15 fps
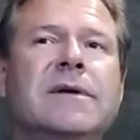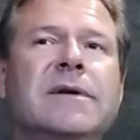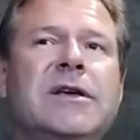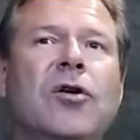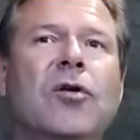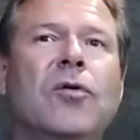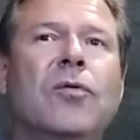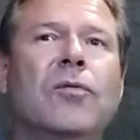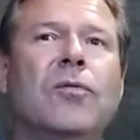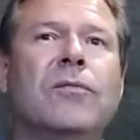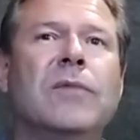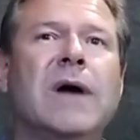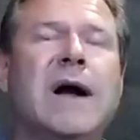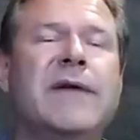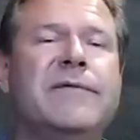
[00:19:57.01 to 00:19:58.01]
you know,
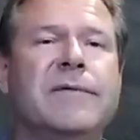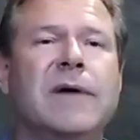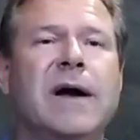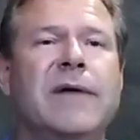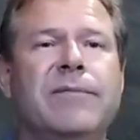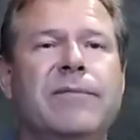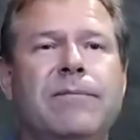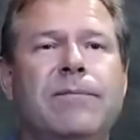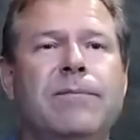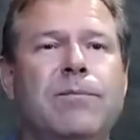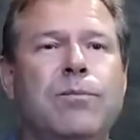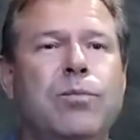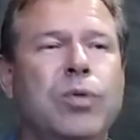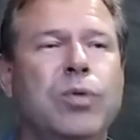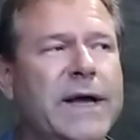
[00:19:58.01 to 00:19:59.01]
I've I've
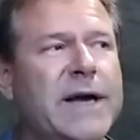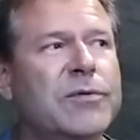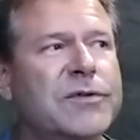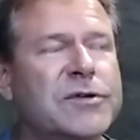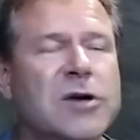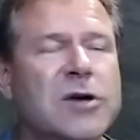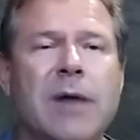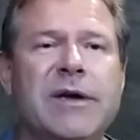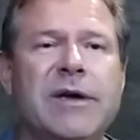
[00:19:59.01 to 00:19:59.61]
played with Tommy